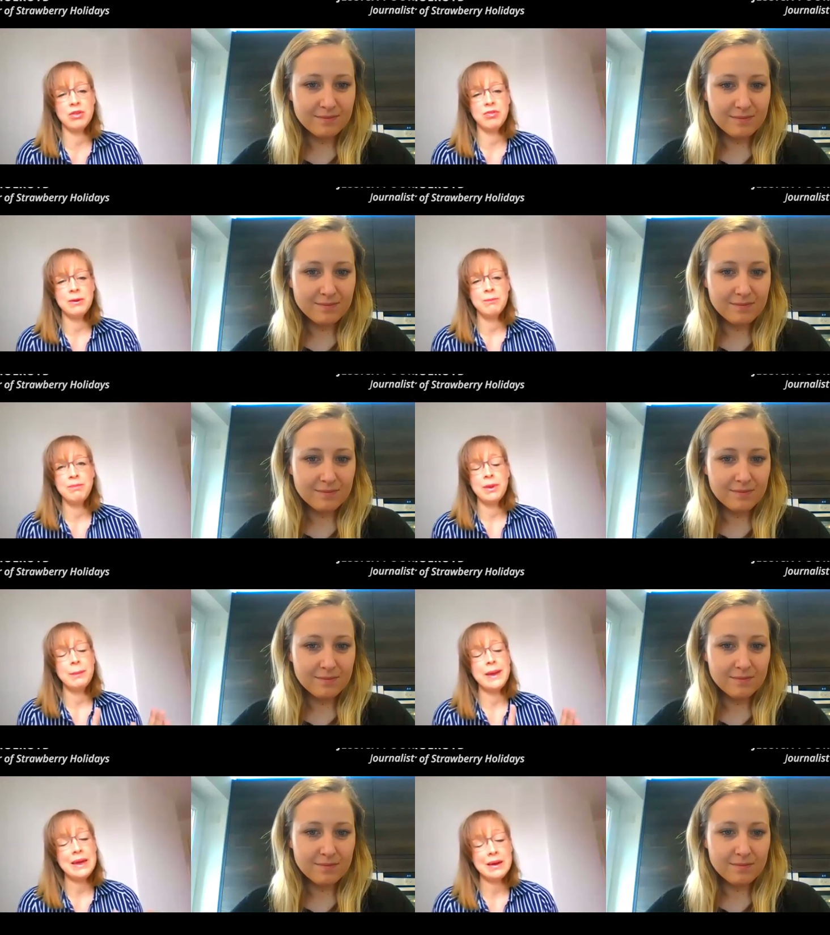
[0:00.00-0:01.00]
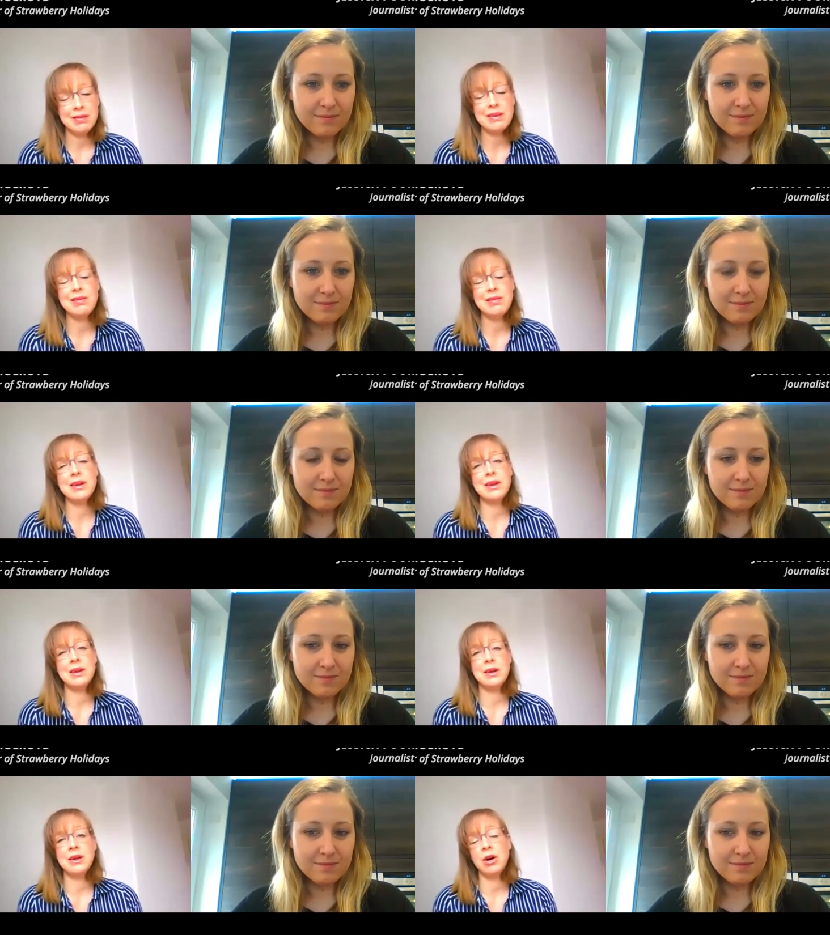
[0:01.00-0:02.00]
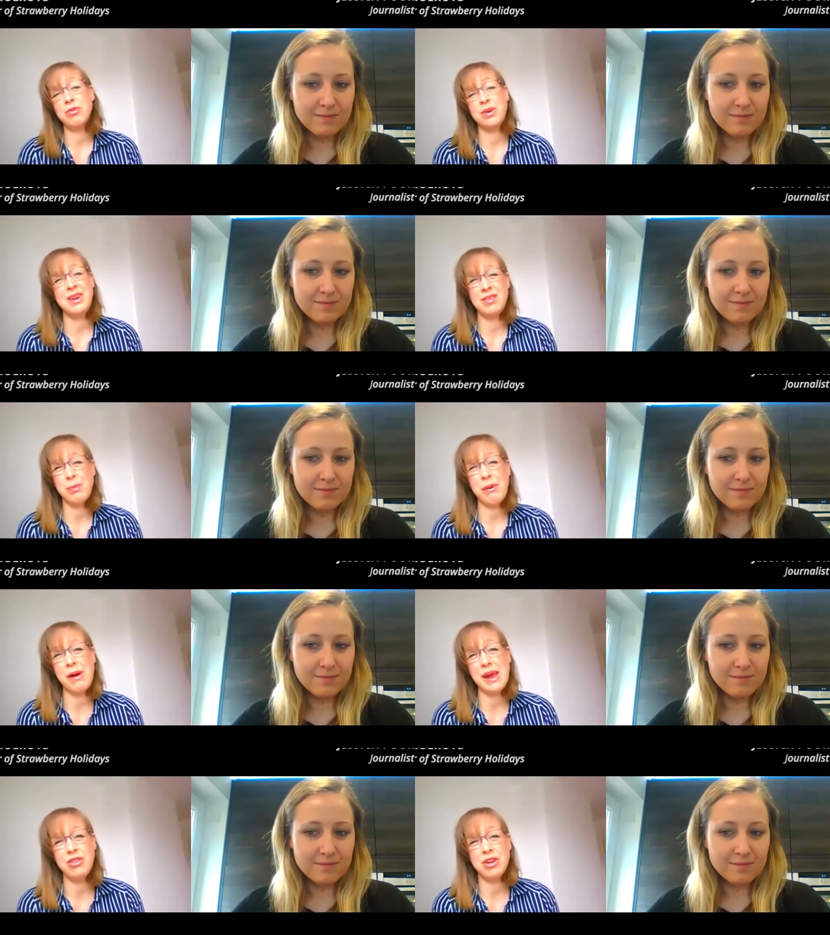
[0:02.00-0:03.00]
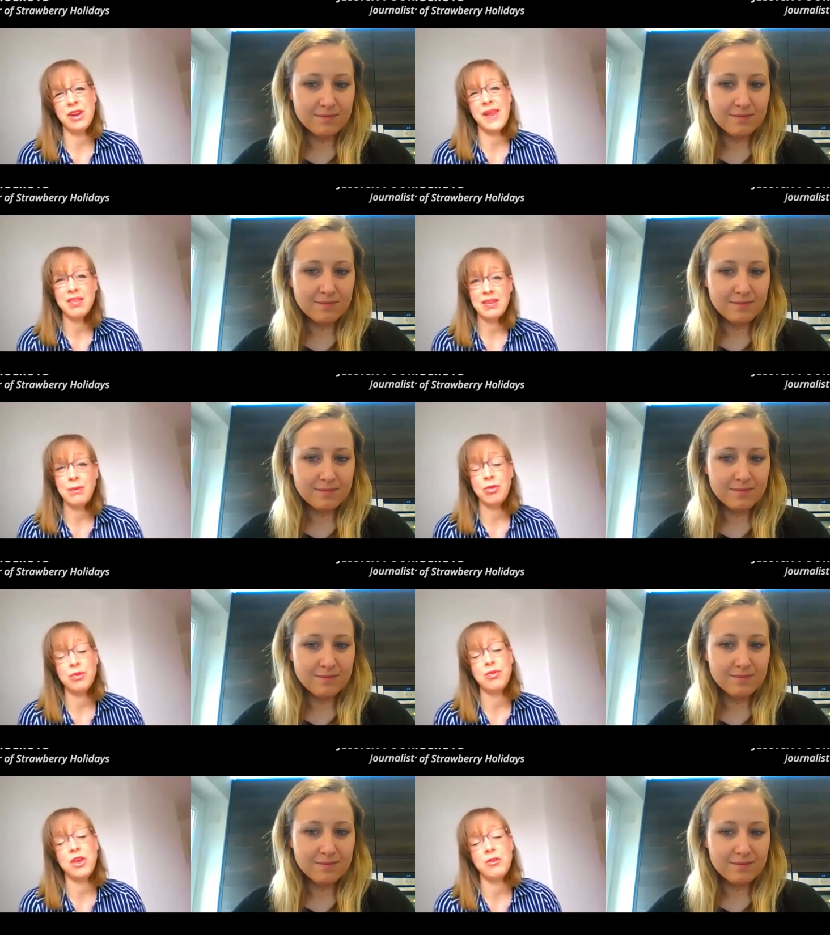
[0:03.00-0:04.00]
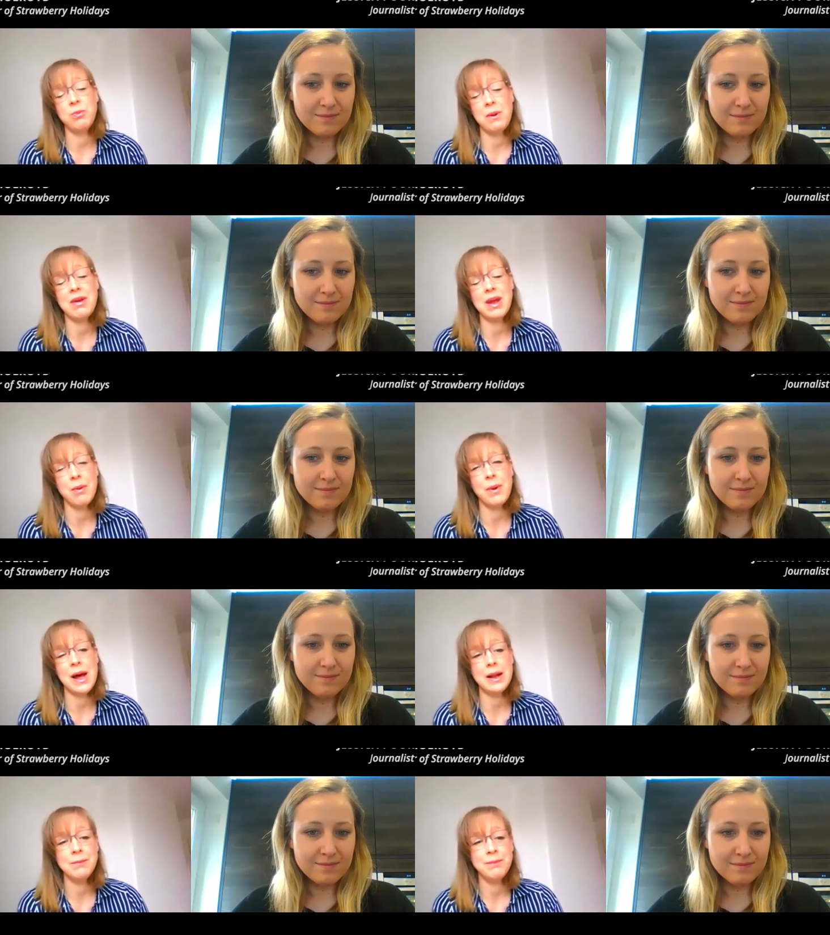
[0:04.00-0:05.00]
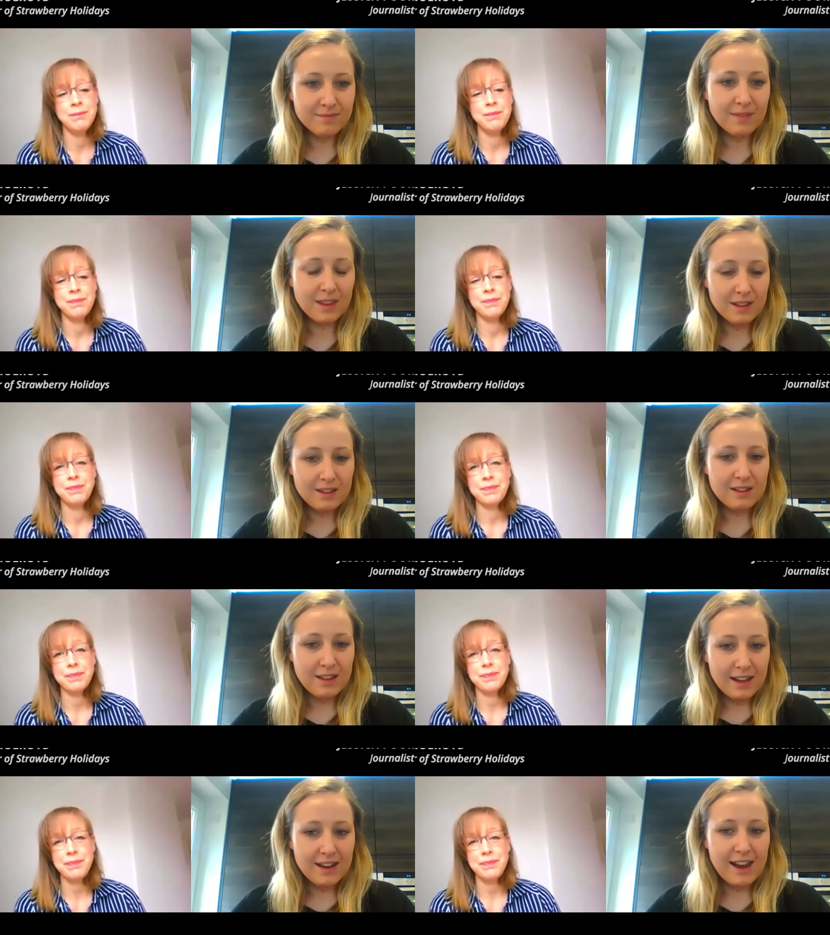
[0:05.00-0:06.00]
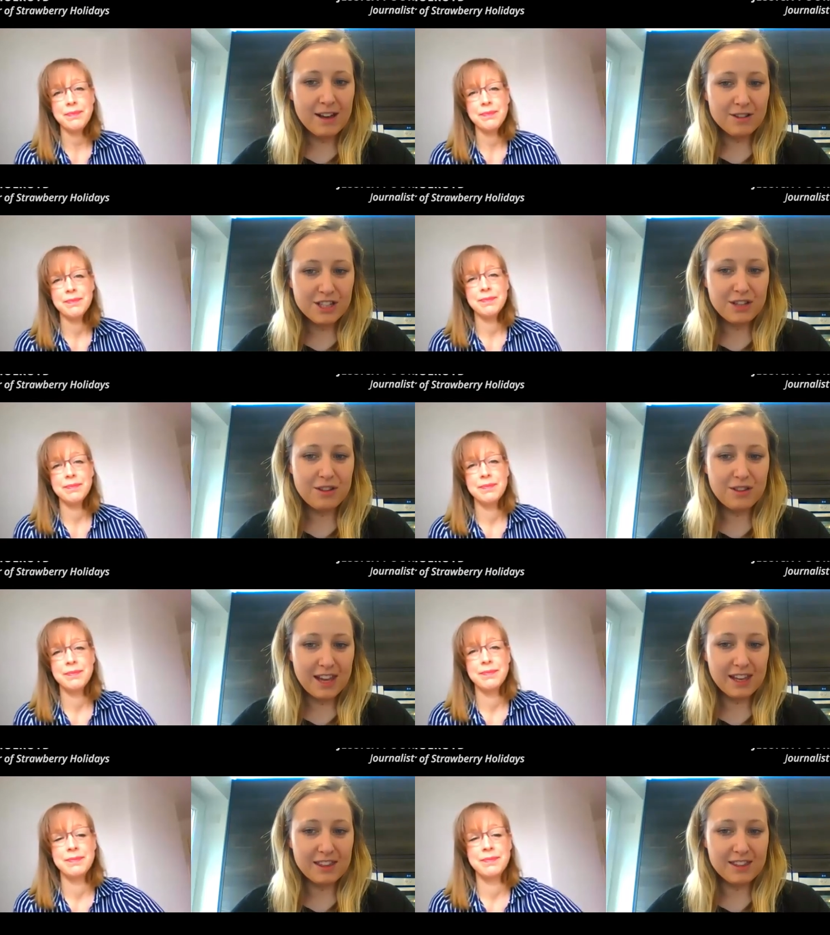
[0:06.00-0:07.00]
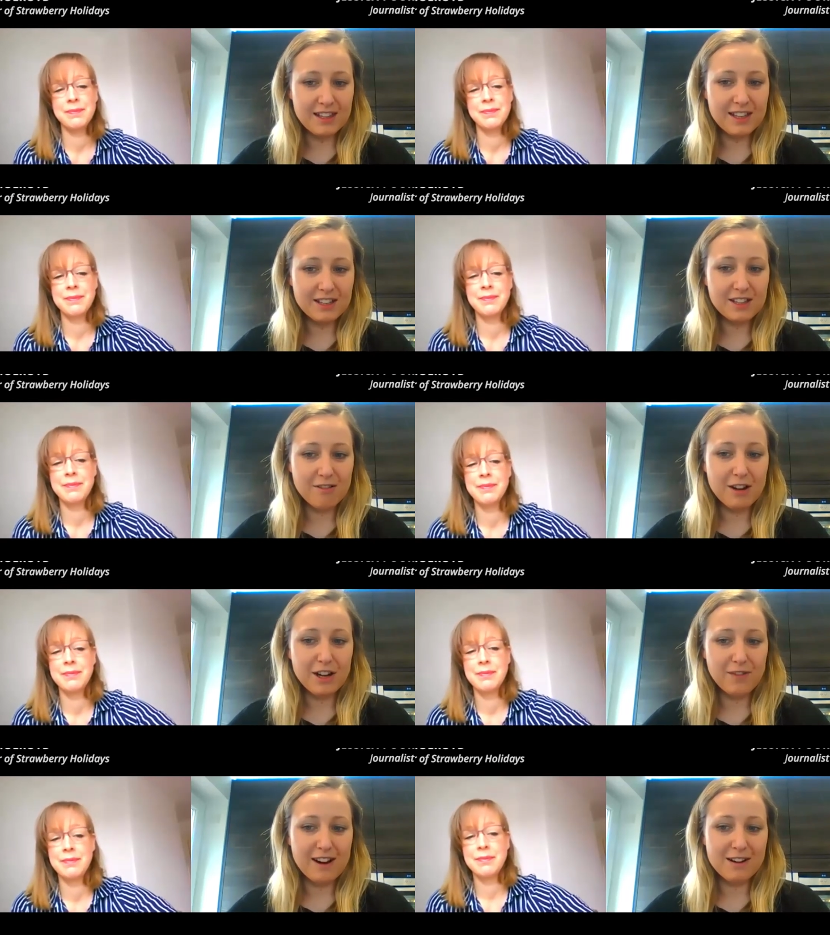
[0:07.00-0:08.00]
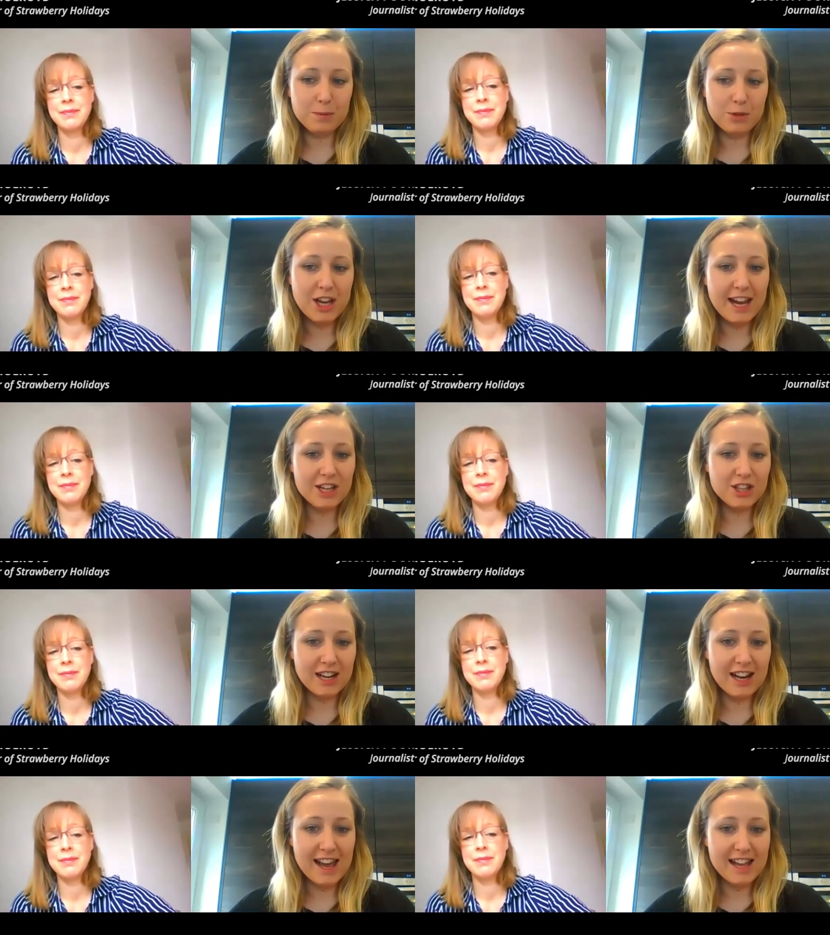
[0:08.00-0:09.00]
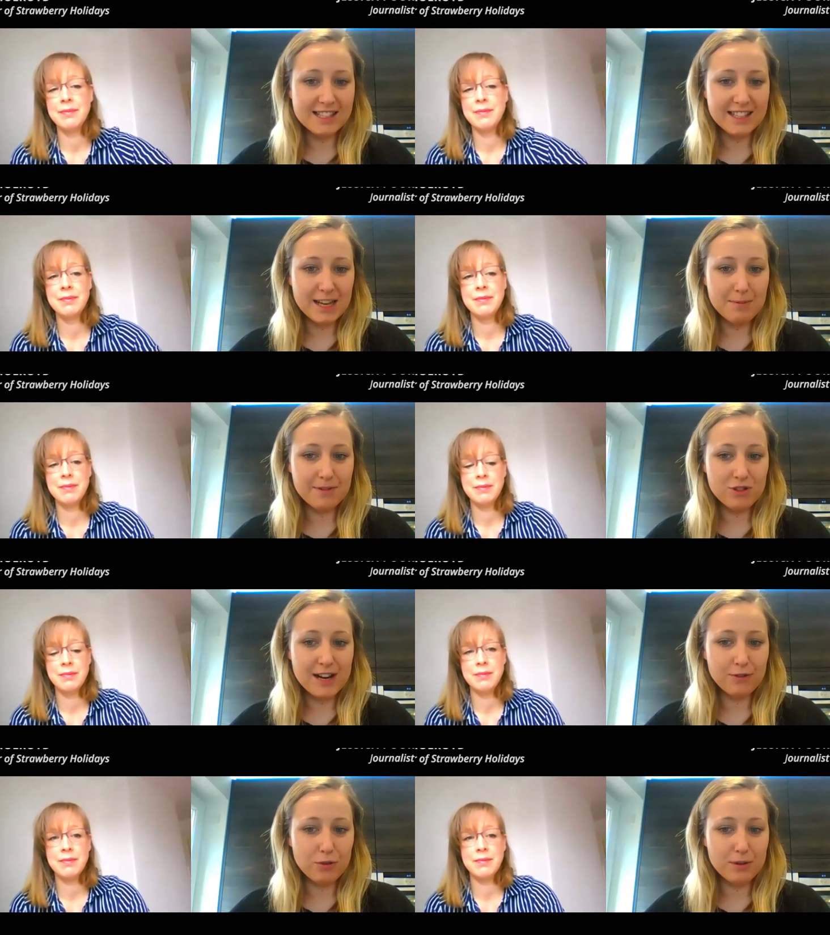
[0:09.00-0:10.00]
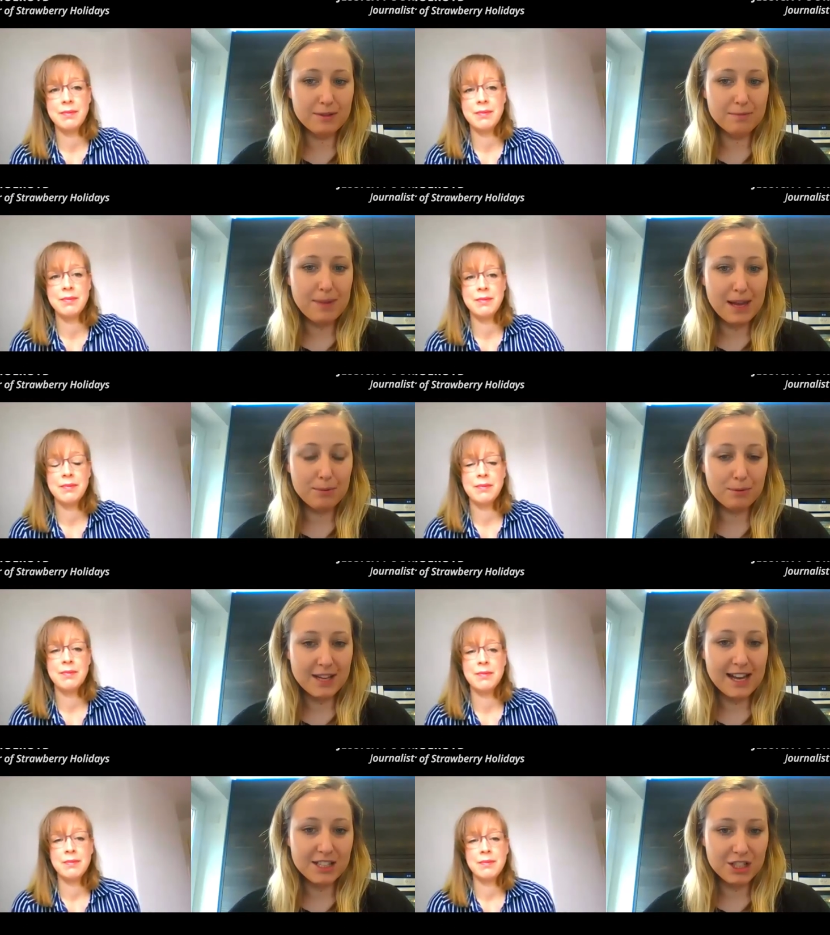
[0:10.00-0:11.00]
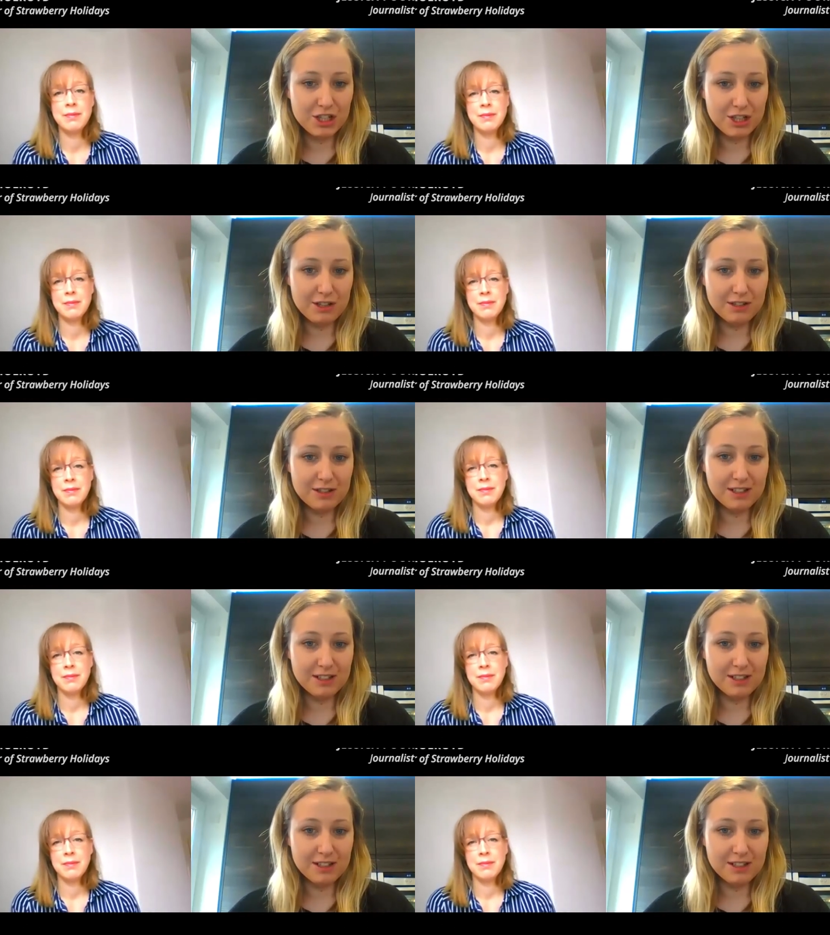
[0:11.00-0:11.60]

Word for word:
Speaker 1: of being consistent and offering inspiration, and that seems to have served me really well.
Speaker 2: And how do you think that coronavirus will change the landscape of travel and people's attitude